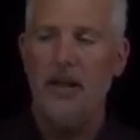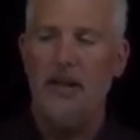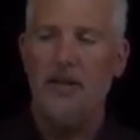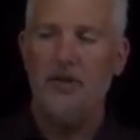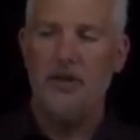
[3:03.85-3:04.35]

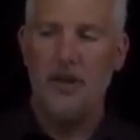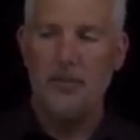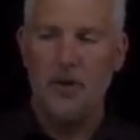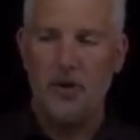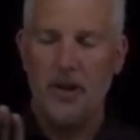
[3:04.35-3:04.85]
There's a
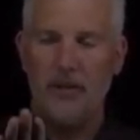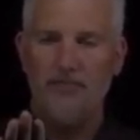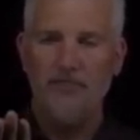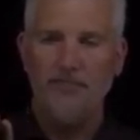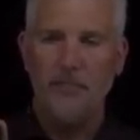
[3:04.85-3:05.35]
symmetry
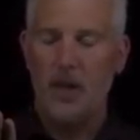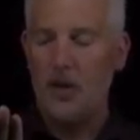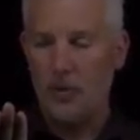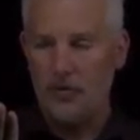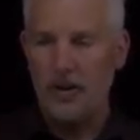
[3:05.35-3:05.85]
a
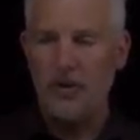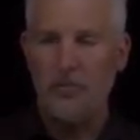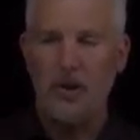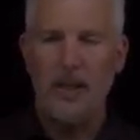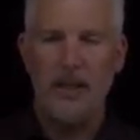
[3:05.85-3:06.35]
reflection
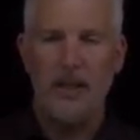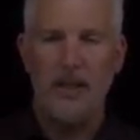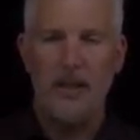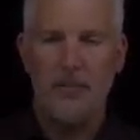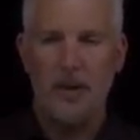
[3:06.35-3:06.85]
plane
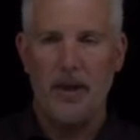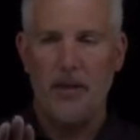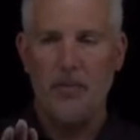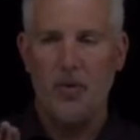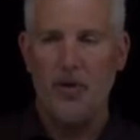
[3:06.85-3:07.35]
in the plane of the
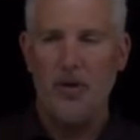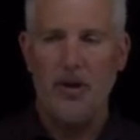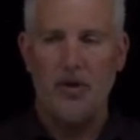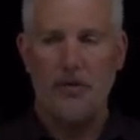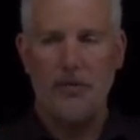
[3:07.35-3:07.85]
board.
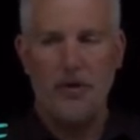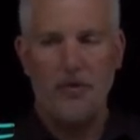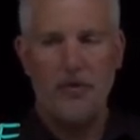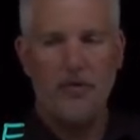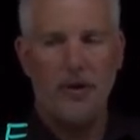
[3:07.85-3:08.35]
There's a
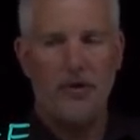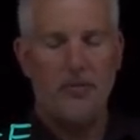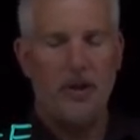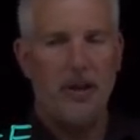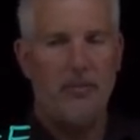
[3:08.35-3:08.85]
reflection
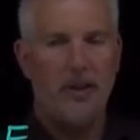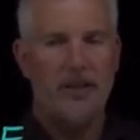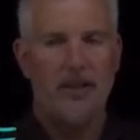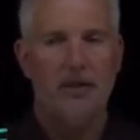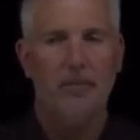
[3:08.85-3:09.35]
plane that
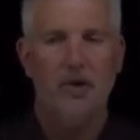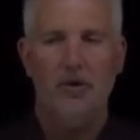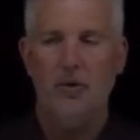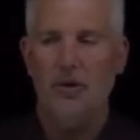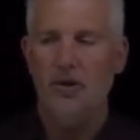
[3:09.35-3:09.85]
bisects the
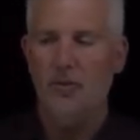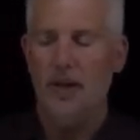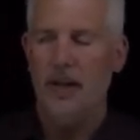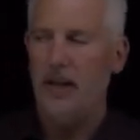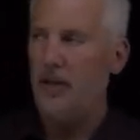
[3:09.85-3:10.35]
molecule this
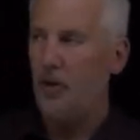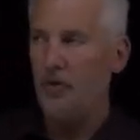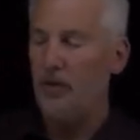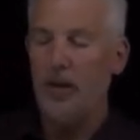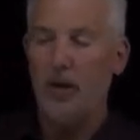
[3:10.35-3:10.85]
way, and those
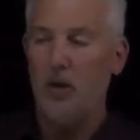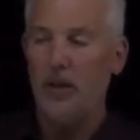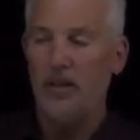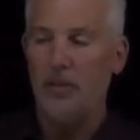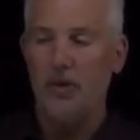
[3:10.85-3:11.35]
are the only
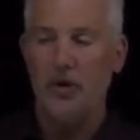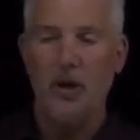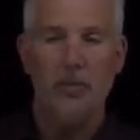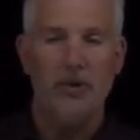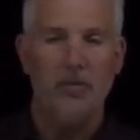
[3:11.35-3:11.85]
symmetry
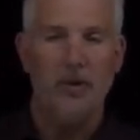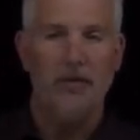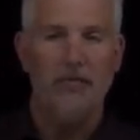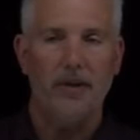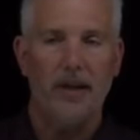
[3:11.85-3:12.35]
elements we
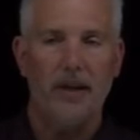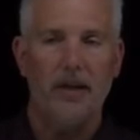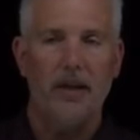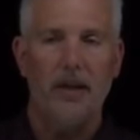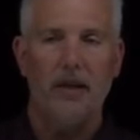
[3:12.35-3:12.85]
can find
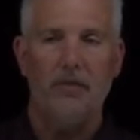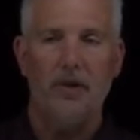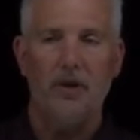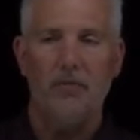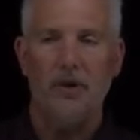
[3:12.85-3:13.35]
for
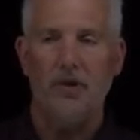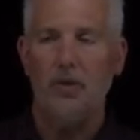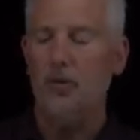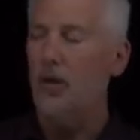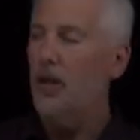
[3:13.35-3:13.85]
this
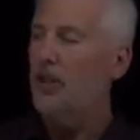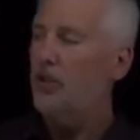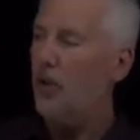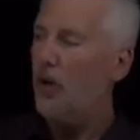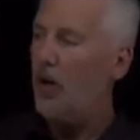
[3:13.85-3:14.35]
molecule.
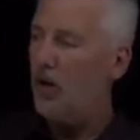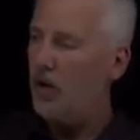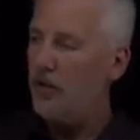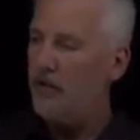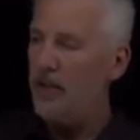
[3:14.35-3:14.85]
So
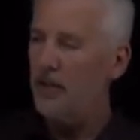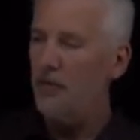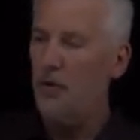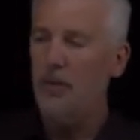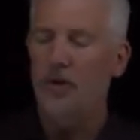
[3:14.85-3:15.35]
all of these
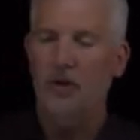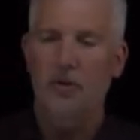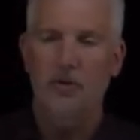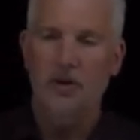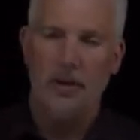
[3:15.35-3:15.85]
four
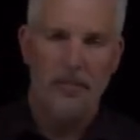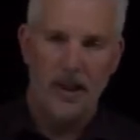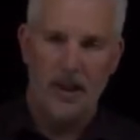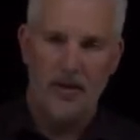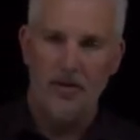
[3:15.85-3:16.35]
molecules and
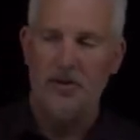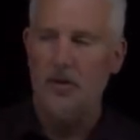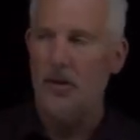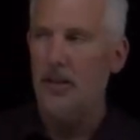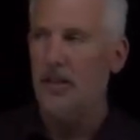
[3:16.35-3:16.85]
many others
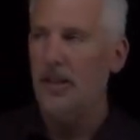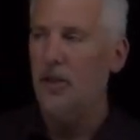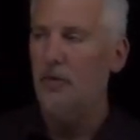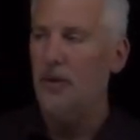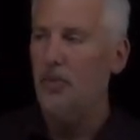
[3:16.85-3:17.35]
are in the
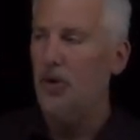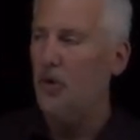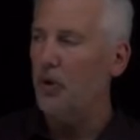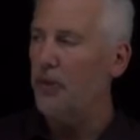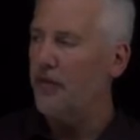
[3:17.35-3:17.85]
C2V point
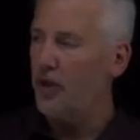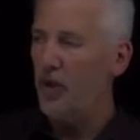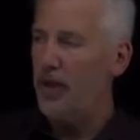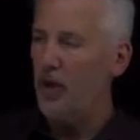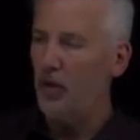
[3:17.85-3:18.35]
group, even though
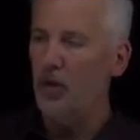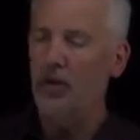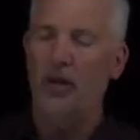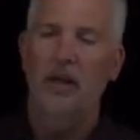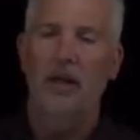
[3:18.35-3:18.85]
they don't
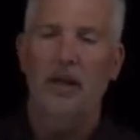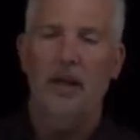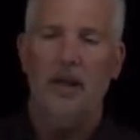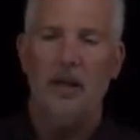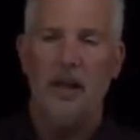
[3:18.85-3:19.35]
look
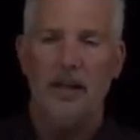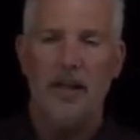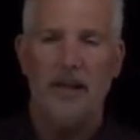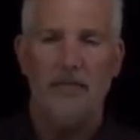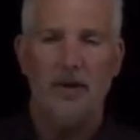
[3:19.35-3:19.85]
like they
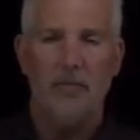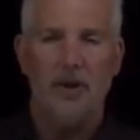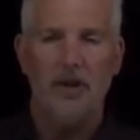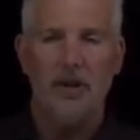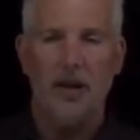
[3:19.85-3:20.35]
have very
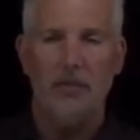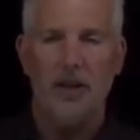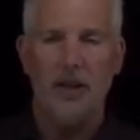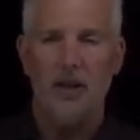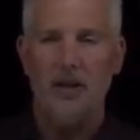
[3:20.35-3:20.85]
much in common
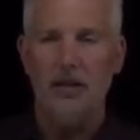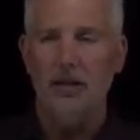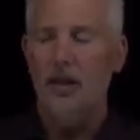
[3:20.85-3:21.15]
at all.